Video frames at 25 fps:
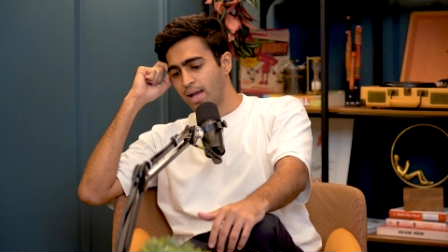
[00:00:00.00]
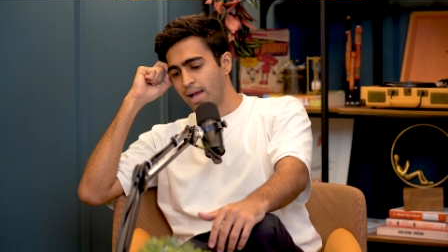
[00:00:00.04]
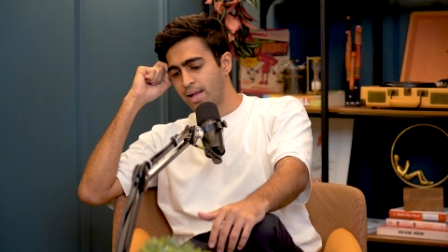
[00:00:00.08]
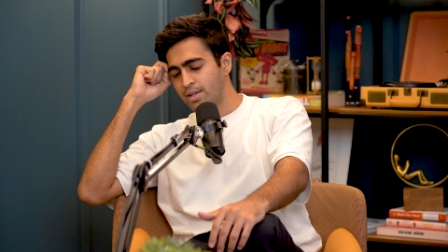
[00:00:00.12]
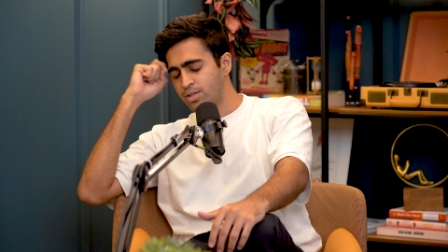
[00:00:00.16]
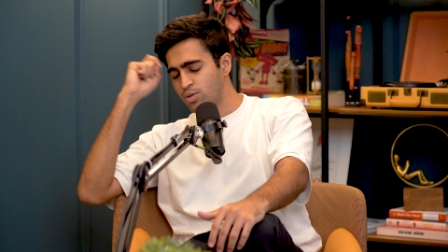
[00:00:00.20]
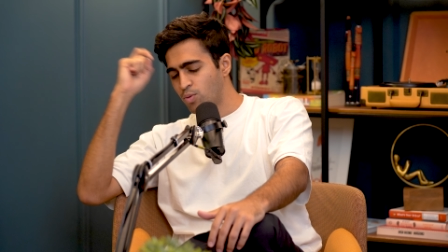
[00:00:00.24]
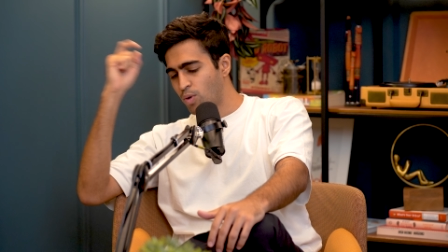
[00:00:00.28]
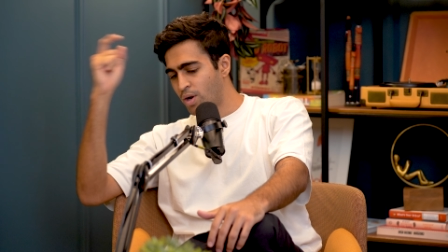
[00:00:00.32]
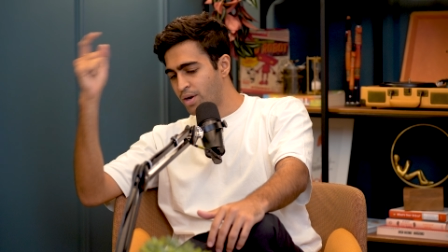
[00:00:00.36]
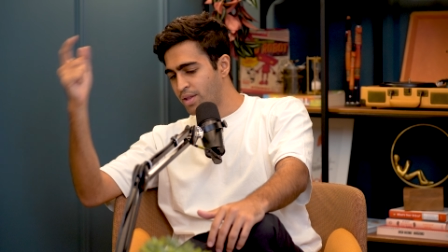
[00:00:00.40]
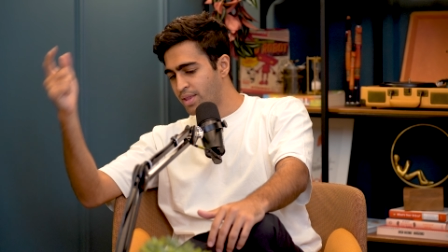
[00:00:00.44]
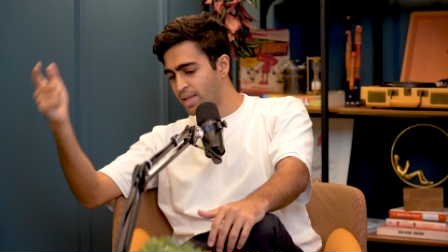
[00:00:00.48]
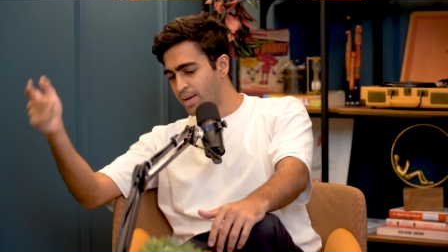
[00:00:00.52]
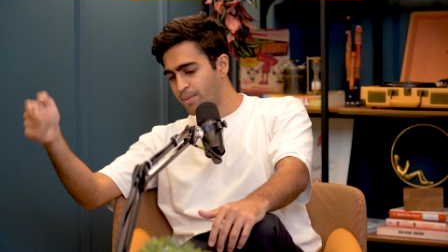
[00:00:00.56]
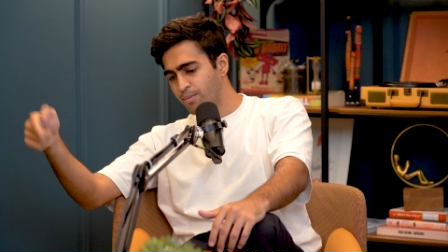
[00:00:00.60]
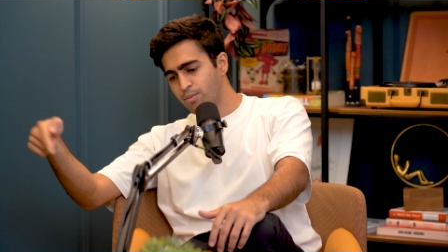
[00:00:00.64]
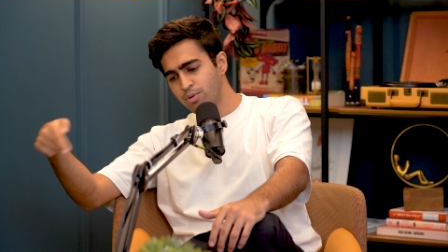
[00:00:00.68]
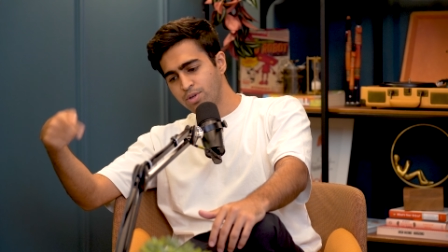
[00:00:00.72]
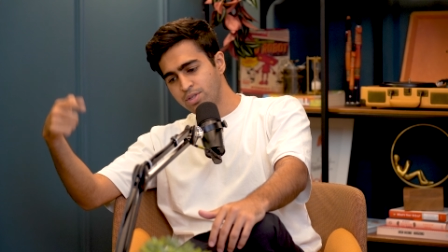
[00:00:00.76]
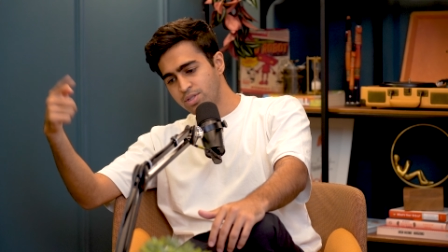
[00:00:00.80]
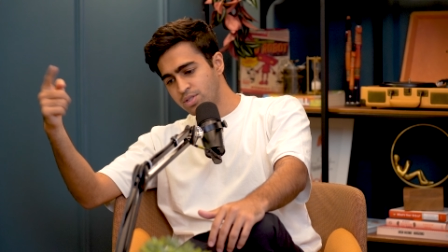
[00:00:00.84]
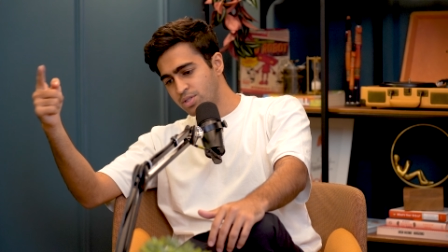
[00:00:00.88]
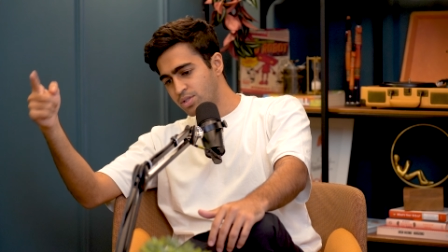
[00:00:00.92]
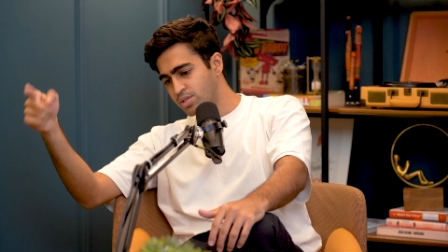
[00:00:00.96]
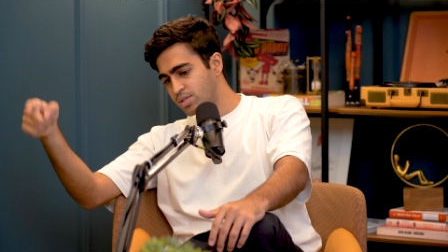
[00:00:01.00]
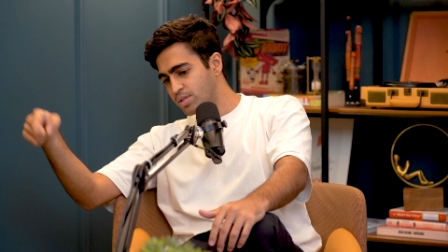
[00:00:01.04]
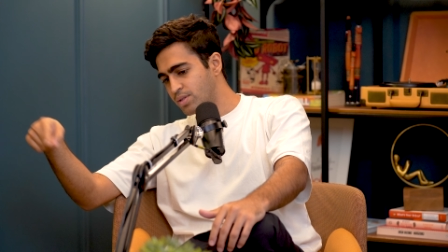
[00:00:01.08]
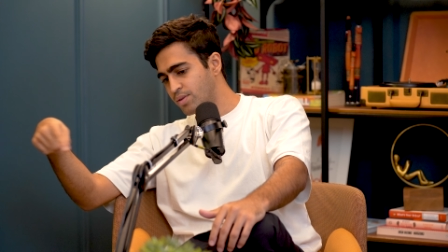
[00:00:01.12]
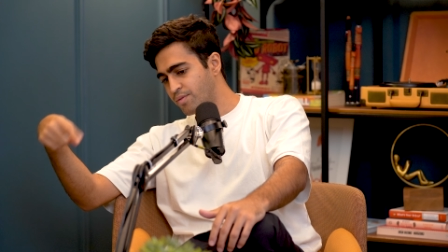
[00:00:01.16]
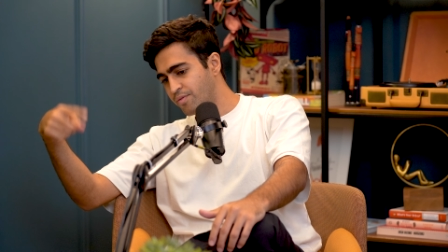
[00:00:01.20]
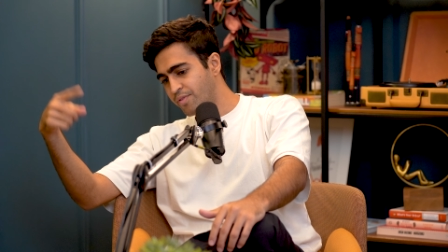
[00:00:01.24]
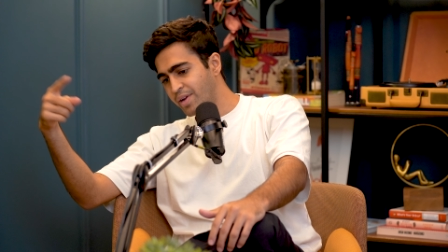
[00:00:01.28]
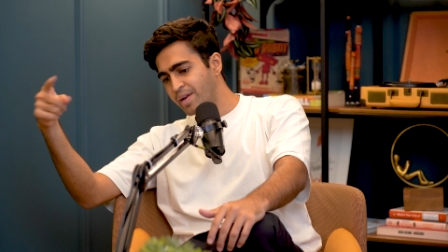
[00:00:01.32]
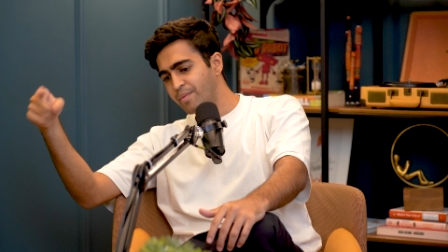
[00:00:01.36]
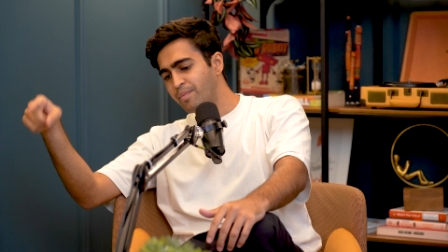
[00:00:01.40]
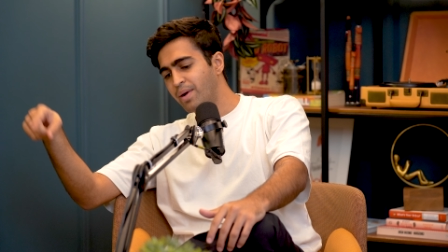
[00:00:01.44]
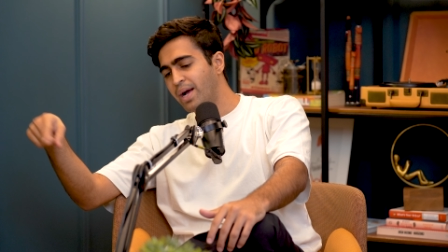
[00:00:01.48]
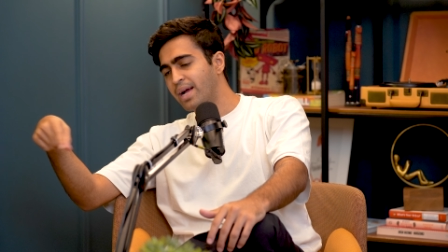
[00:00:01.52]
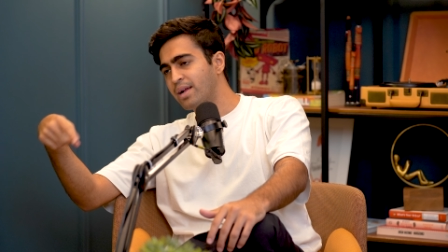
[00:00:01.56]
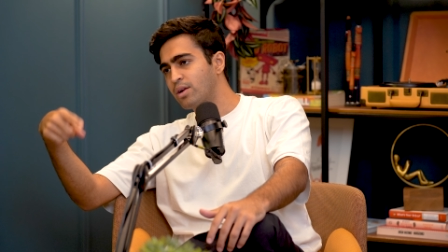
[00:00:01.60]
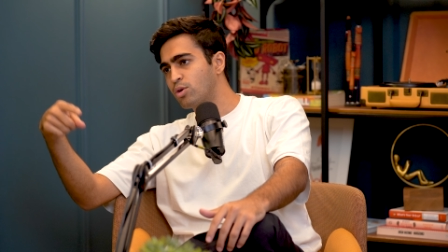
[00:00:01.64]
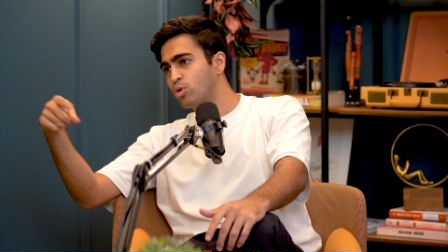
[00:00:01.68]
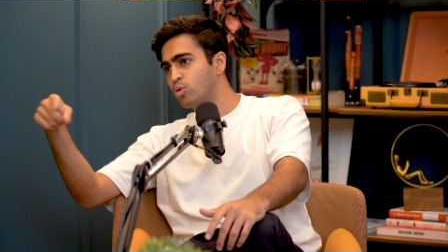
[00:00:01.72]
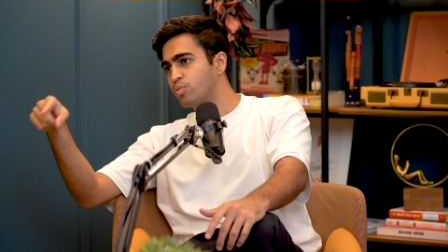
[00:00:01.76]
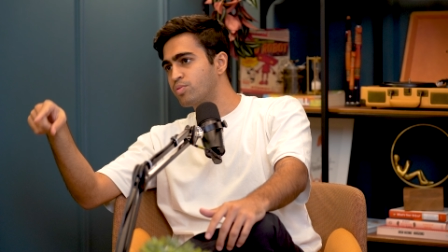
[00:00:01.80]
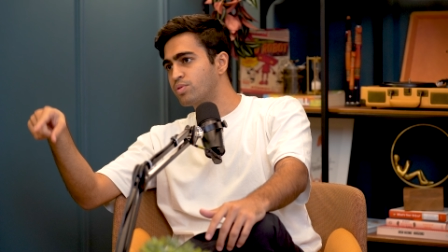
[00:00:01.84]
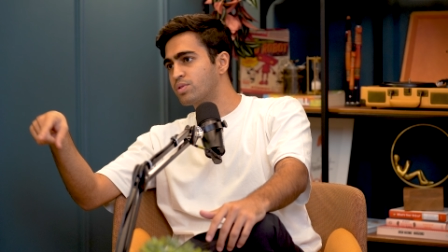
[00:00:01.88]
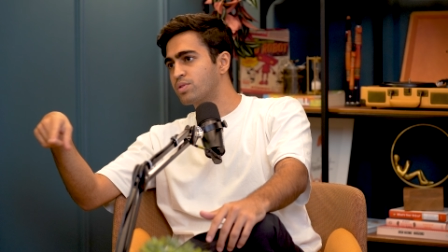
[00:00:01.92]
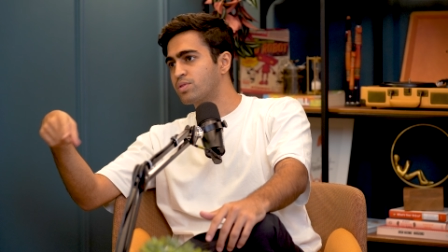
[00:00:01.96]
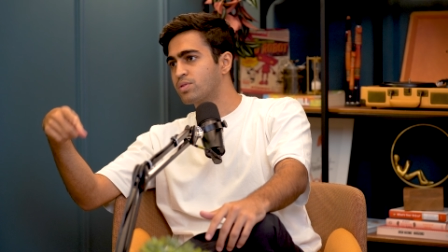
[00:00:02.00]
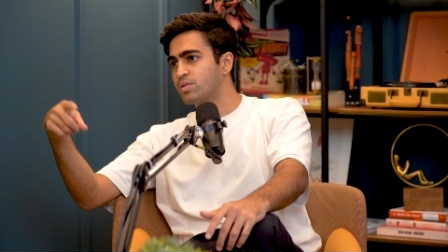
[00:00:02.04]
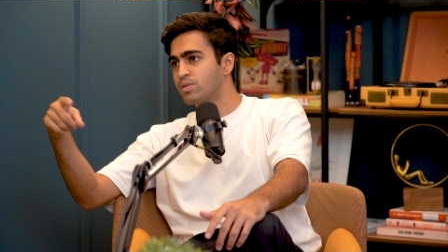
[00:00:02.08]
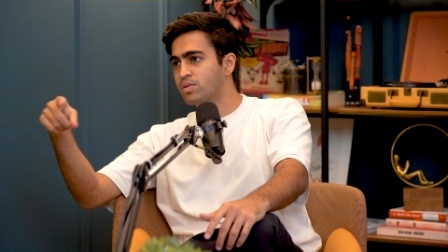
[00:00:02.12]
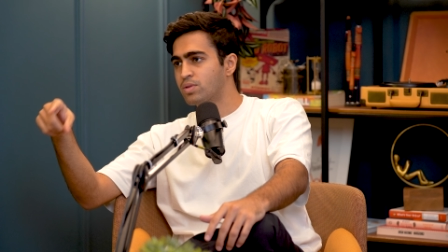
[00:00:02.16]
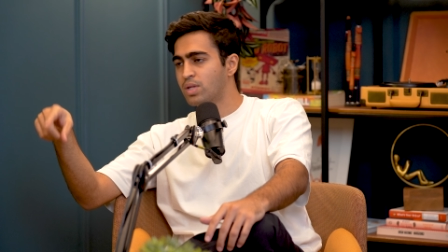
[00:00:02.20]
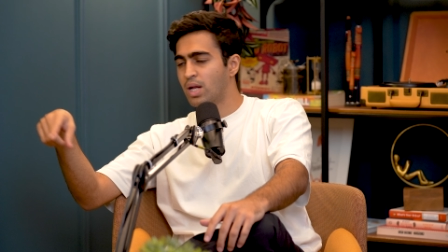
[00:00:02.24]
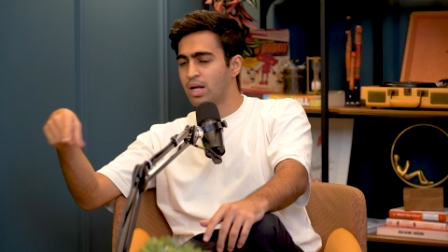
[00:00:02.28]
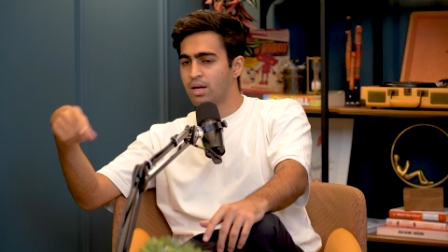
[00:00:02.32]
And so one of them was feedback loops.